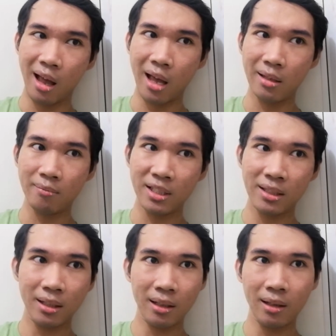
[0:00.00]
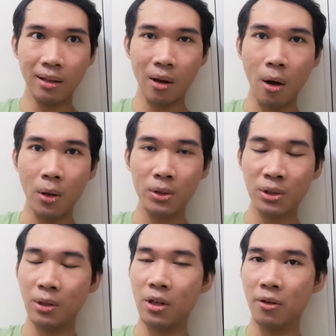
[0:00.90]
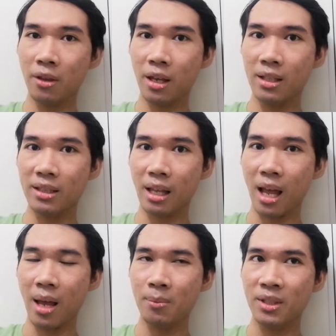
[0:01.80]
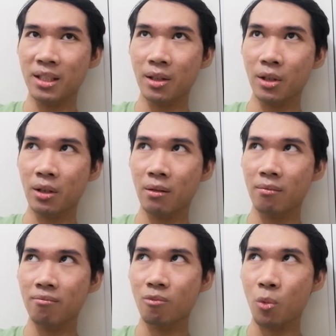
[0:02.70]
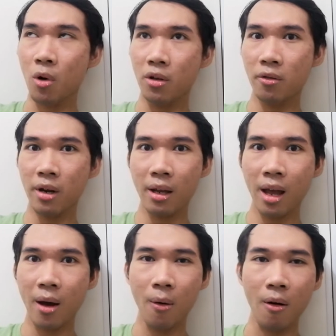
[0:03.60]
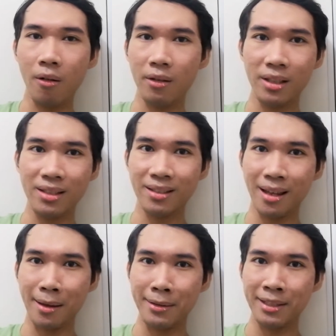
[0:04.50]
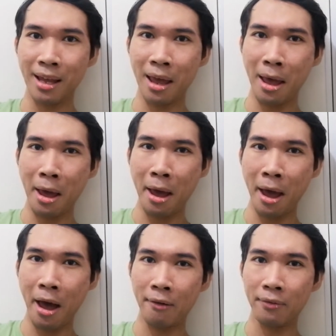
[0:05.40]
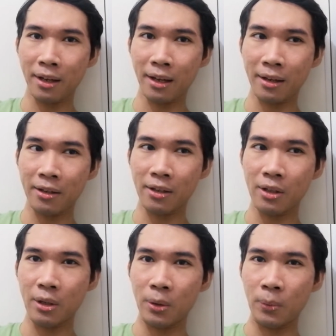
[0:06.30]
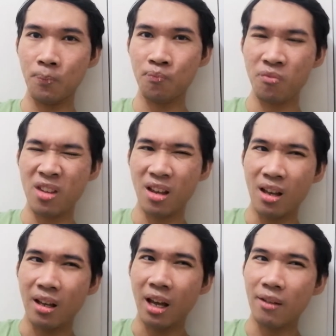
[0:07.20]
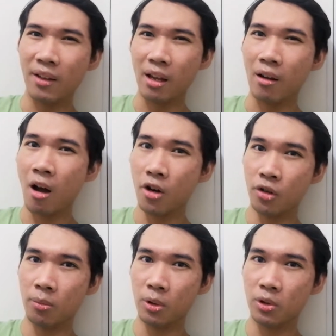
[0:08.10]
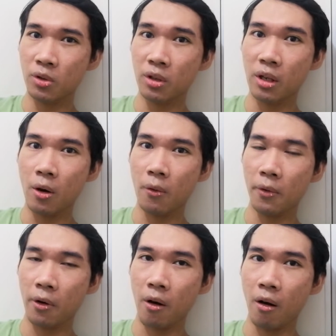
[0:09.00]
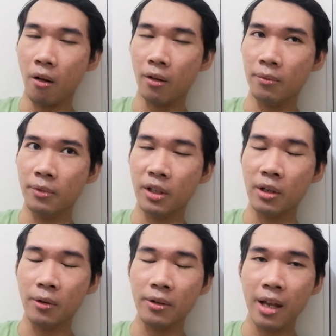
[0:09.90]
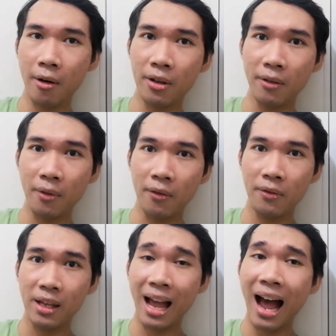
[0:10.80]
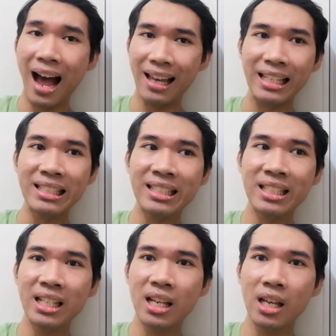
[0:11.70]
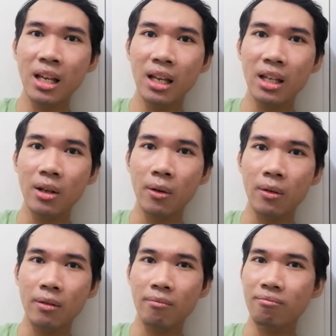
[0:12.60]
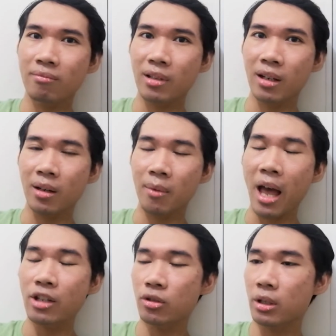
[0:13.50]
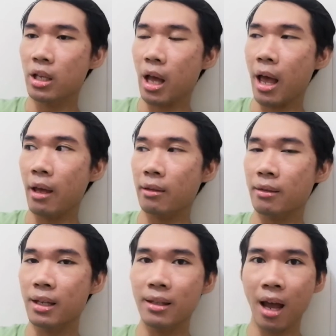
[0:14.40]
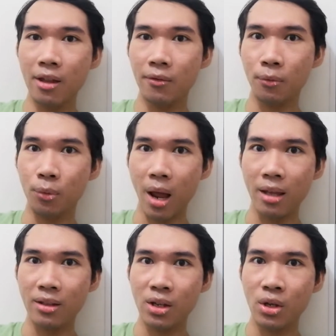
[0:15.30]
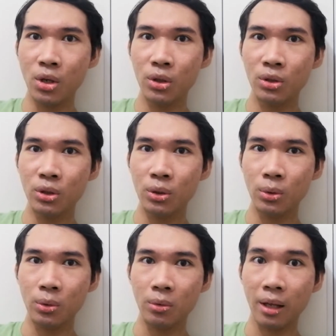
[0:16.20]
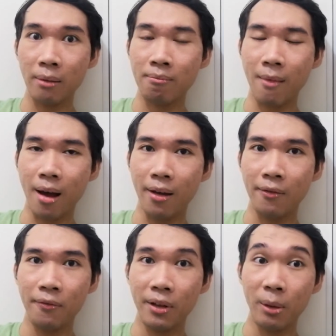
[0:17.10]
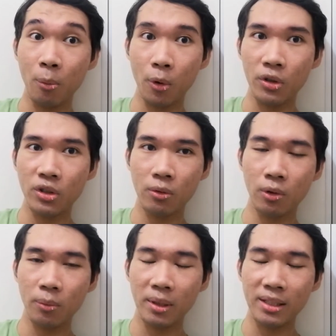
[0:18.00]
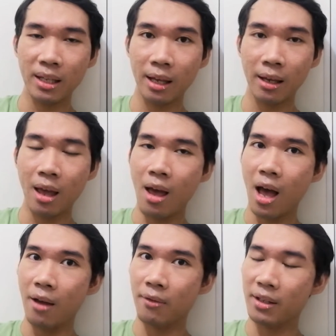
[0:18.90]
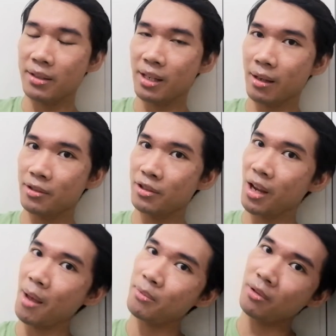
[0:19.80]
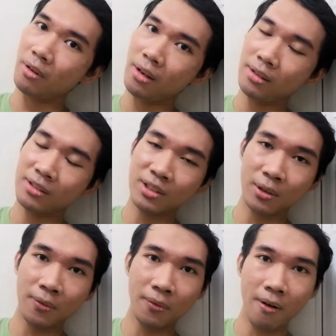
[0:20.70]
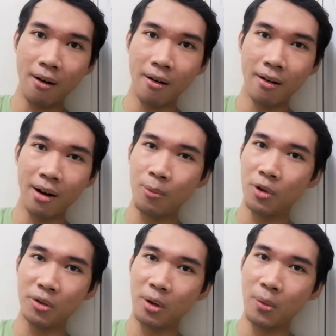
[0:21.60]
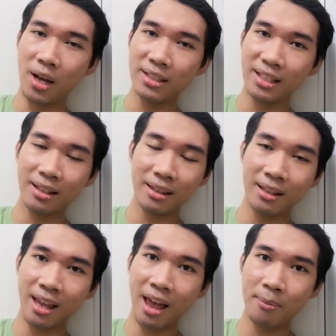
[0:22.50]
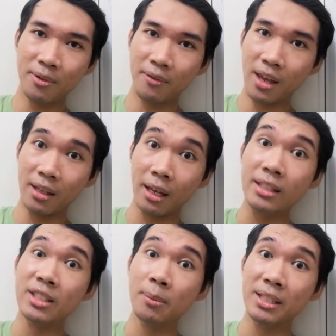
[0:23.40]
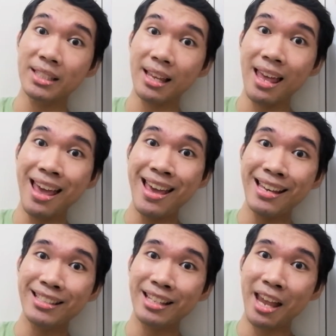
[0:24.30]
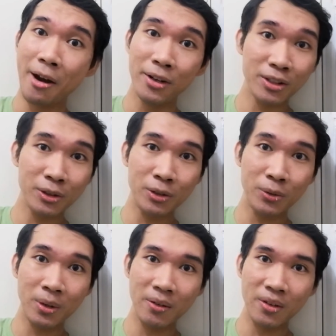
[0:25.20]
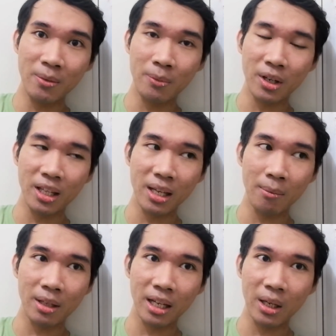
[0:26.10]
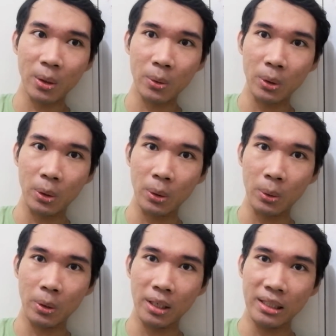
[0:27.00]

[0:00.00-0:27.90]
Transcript: I'm still also another thing is that I'm still wondering how all these things have like you know kind of like a contribution to the overall you know narrative of the heist you know um, actually i did kind of rant to like my Philborgs group and said like i read the second chapter and so far I'm wondering why isn't it captivating and somebody said it's a character driven book and I'm like oh no